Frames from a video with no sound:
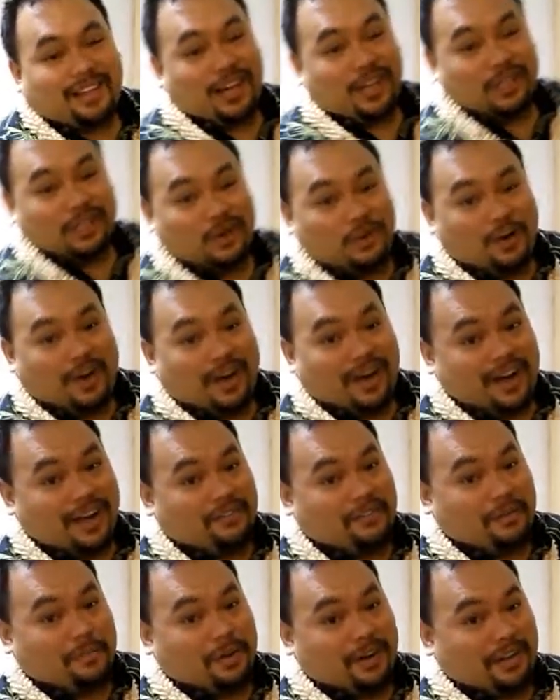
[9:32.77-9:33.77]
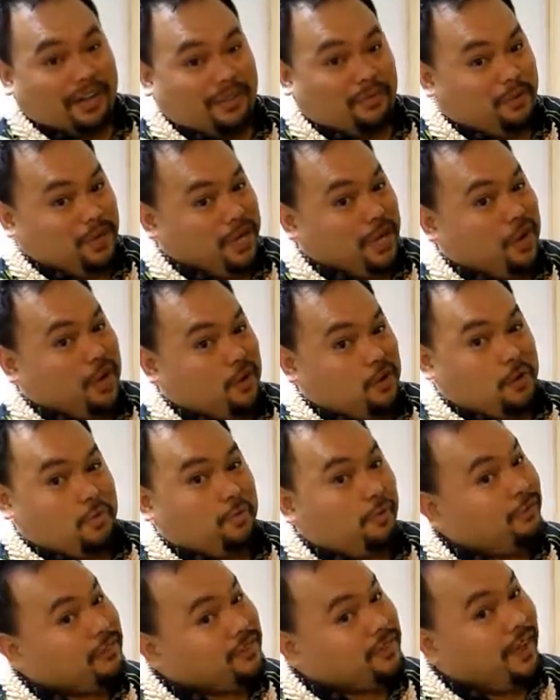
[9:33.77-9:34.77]
Aloha everybody, we are
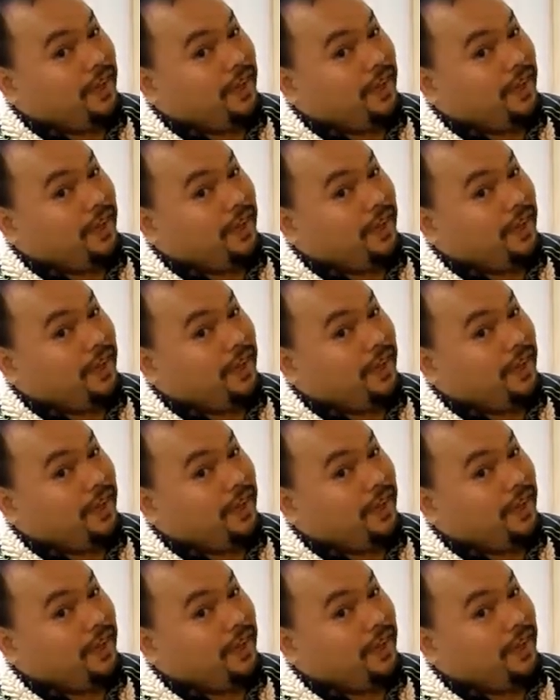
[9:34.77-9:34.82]
almost